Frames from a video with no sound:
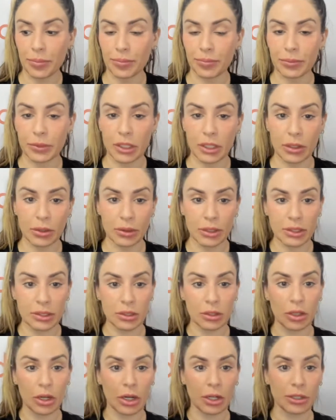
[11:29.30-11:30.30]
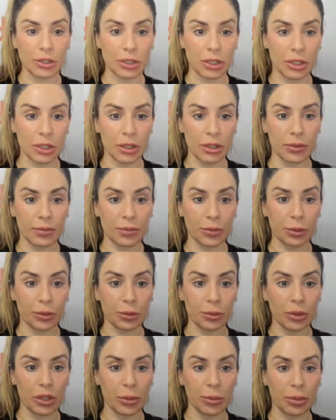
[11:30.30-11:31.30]
you know, this larger
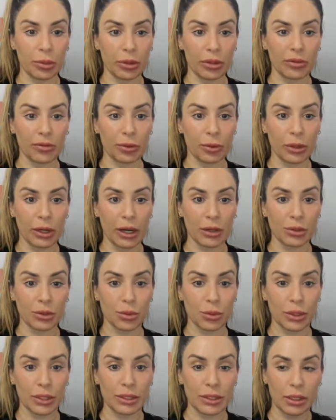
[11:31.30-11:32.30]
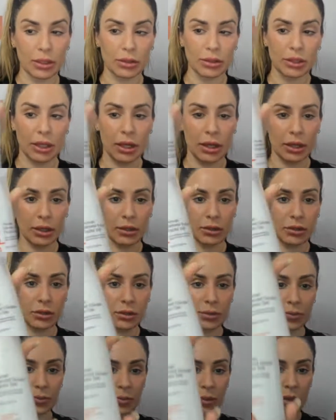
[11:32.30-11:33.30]
3.4 ounce retail
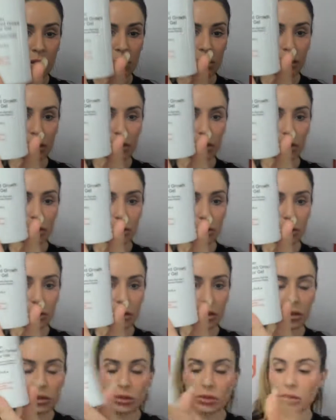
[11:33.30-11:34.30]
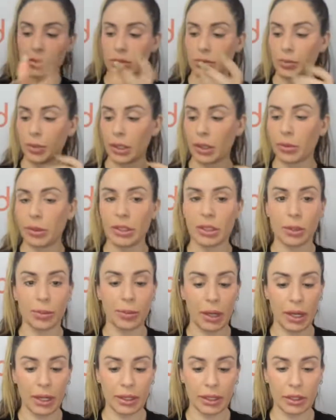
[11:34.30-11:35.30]
size. But when you're
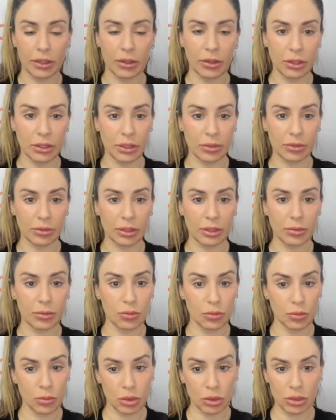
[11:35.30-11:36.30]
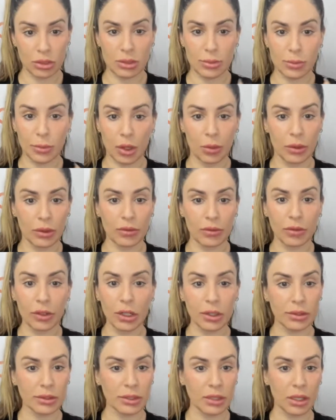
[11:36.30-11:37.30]
buying it, you can definitely do the small one
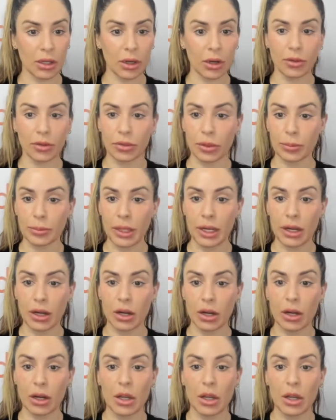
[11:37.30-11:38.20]
first and go from there.